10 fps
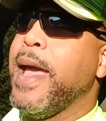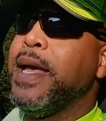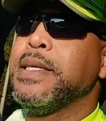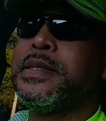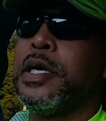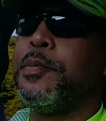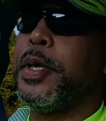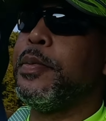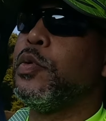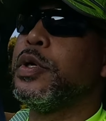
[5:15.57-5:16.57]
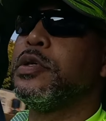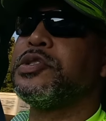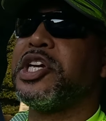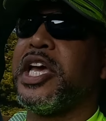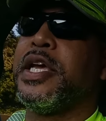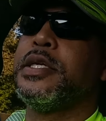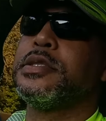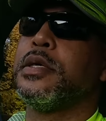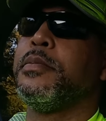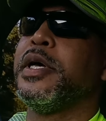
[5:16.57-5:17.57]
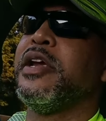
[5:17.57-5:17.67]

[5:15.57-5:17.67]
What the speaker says: And some people will change, but